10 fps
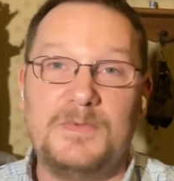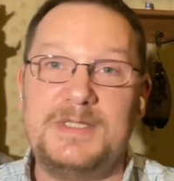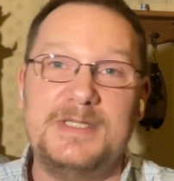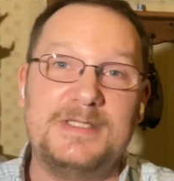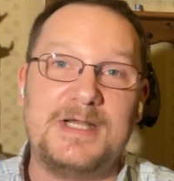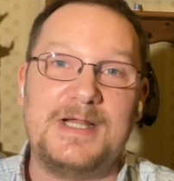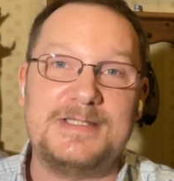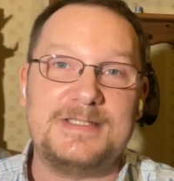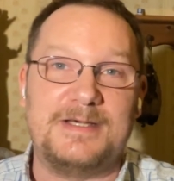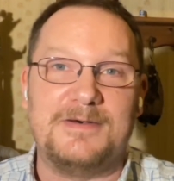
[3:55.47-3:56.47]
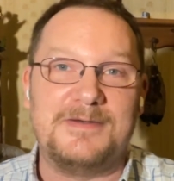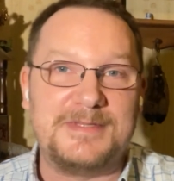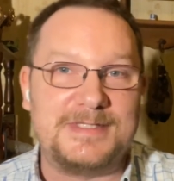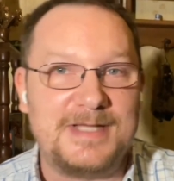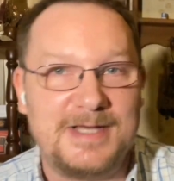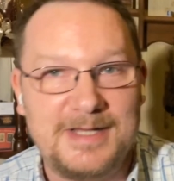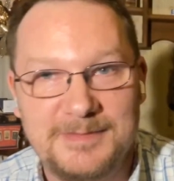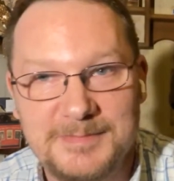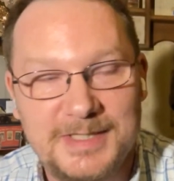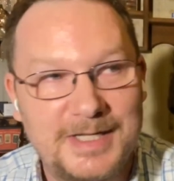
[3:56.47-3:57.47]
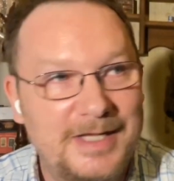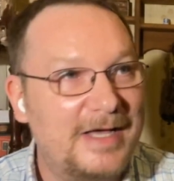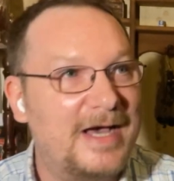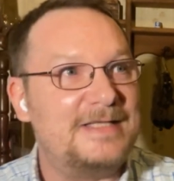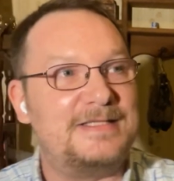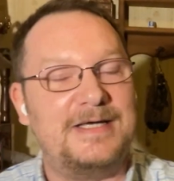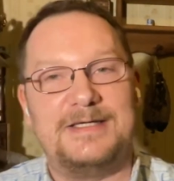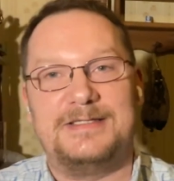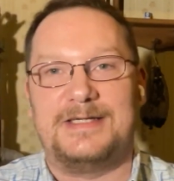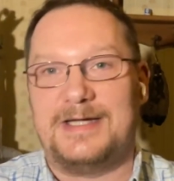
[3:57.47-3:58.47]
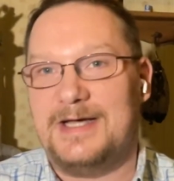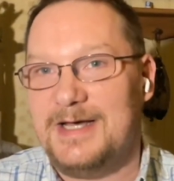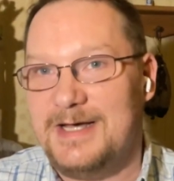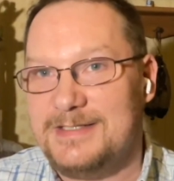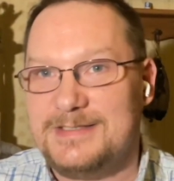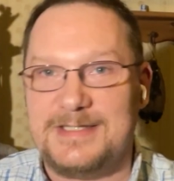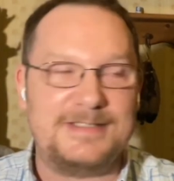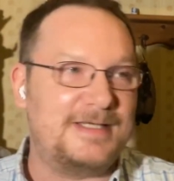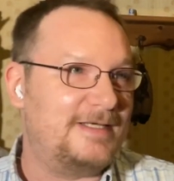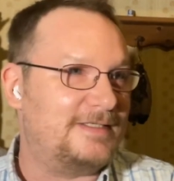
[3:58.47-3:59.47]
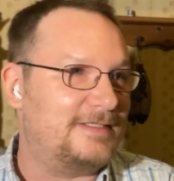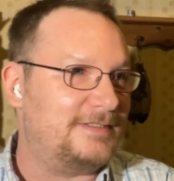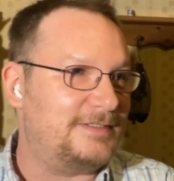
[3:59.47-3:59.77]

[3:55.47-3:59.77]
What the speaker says: thing that I say all the time, I say it to guys, I say it to